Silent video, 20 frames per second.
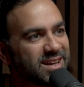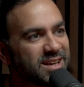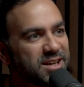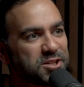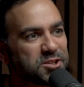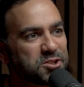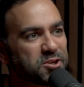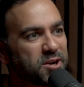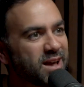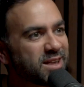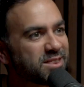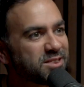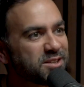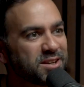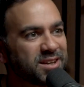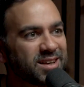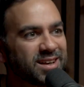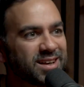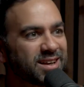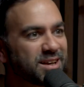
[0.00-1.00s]

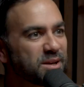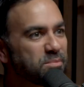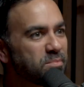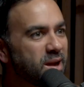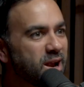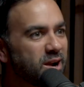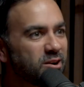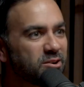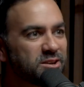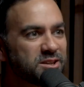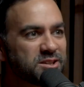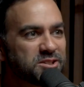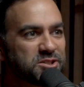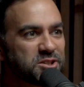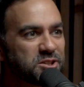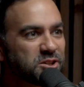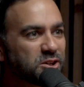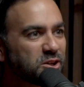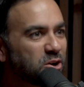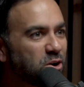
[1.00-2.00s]
interethnic marriage
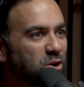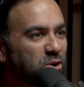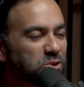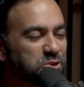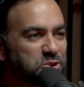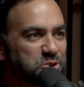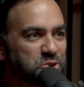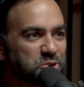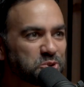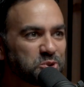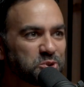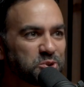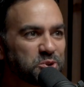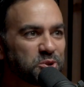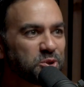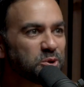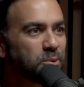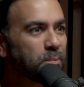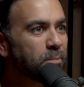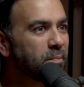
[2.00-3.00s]
and cultural
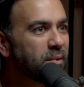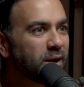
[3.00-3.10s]
yes.